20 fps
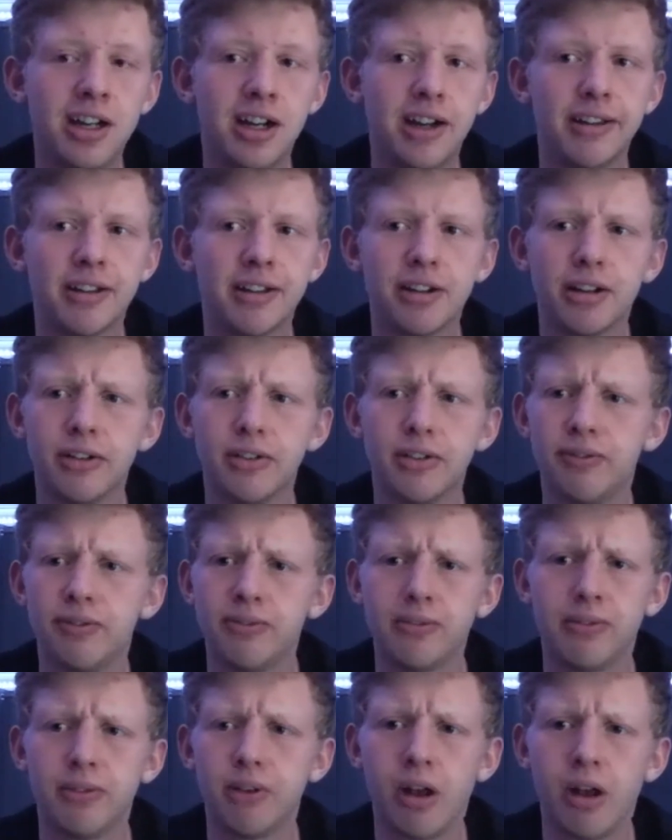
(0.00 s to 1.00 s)
They're going,
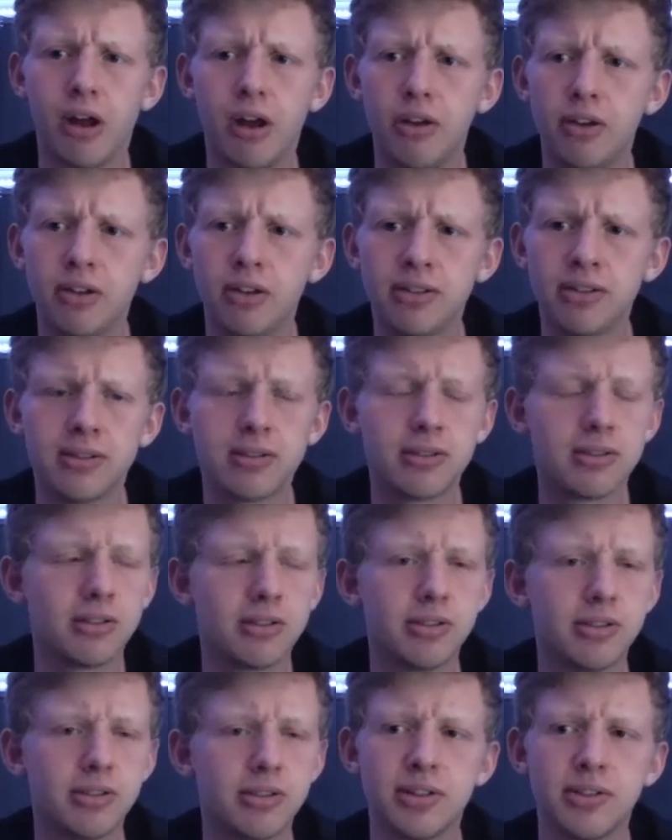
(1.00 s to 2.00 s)
no. I
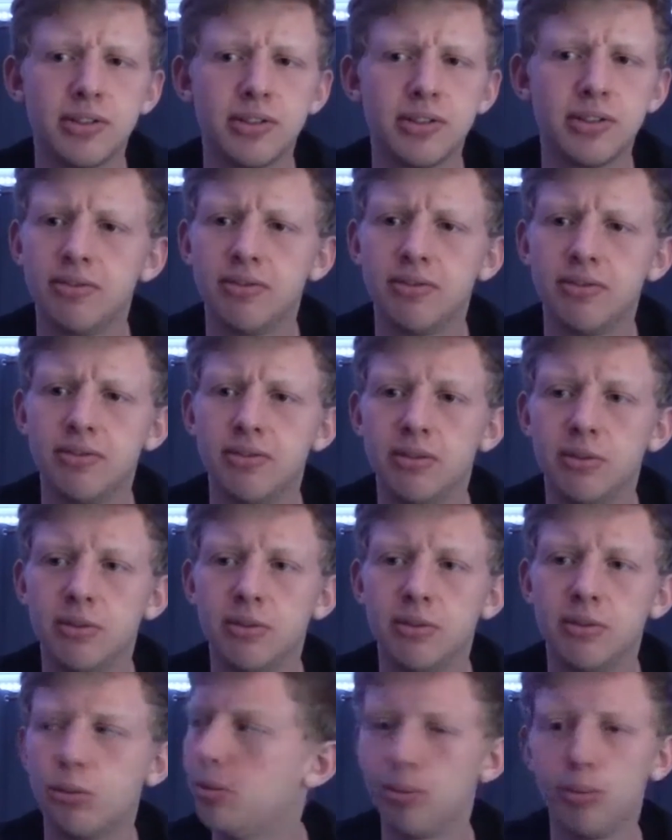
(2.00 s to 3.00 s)
said,
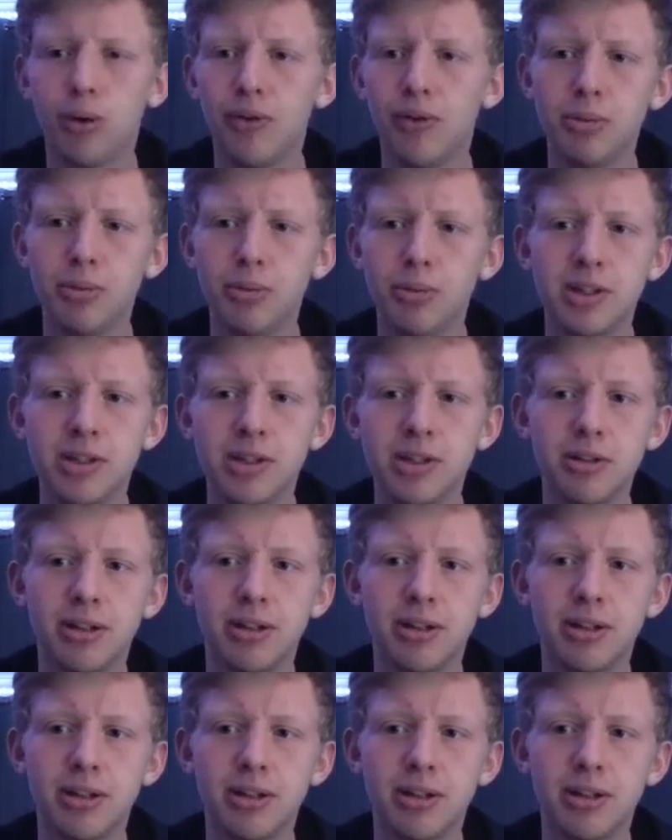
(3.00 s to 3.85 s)
well, what have you been doing?